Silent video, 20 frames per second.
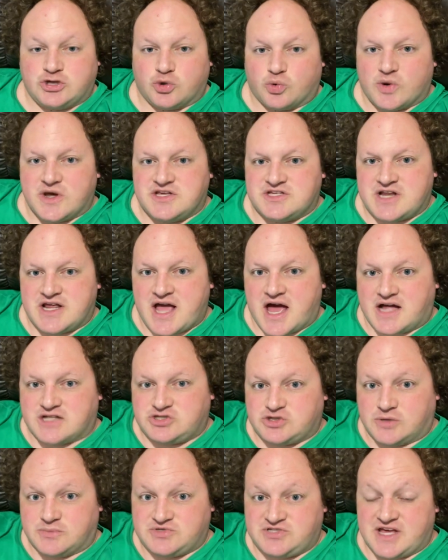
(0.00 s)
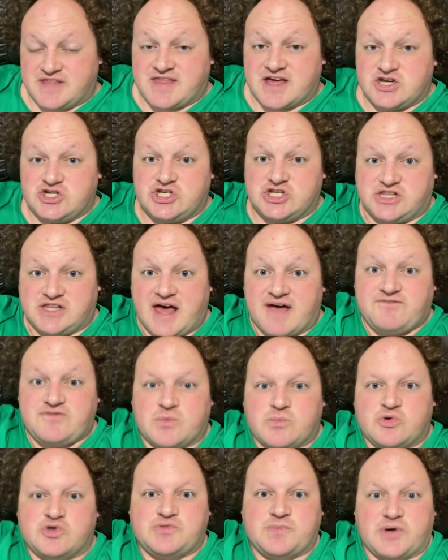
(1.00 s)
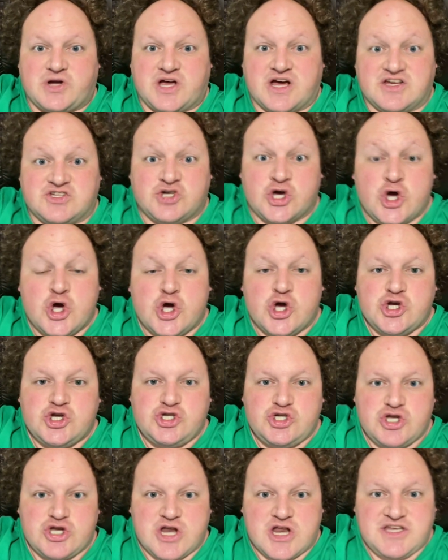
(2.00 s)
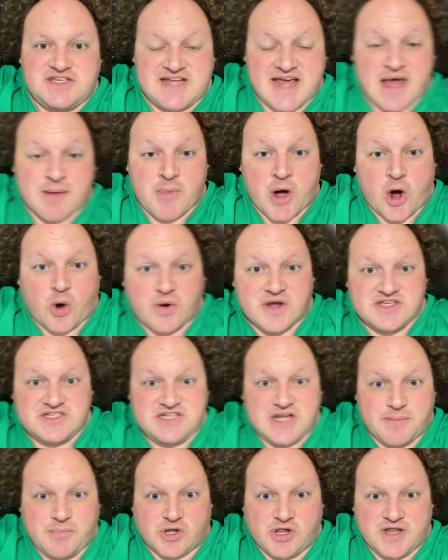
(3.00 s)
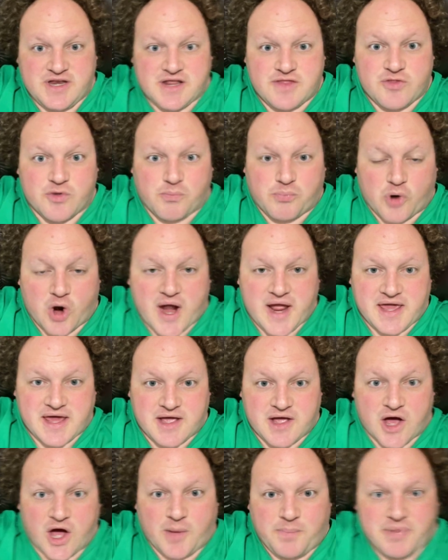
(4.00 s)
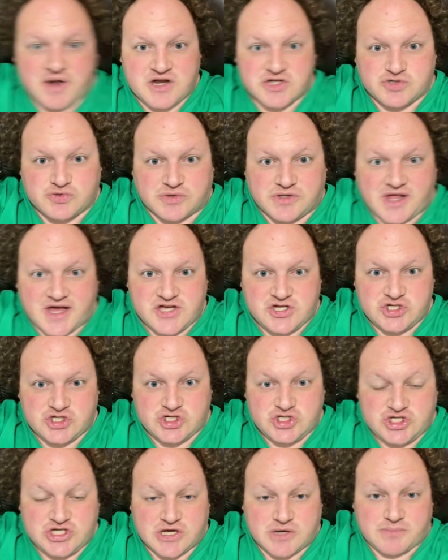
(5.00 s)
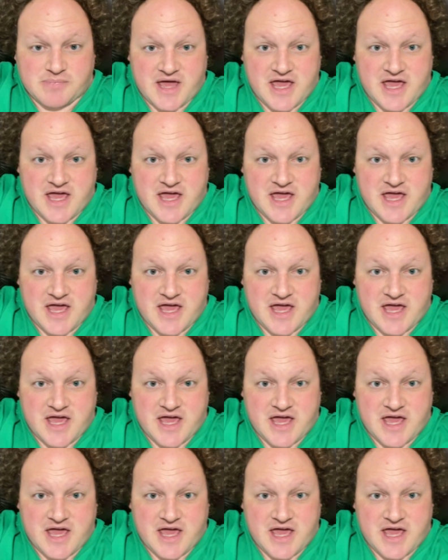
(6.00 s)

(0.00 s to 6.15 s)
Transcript: The reason he got so upset that she left him was because Tim always typically did the breaking up in his relationship.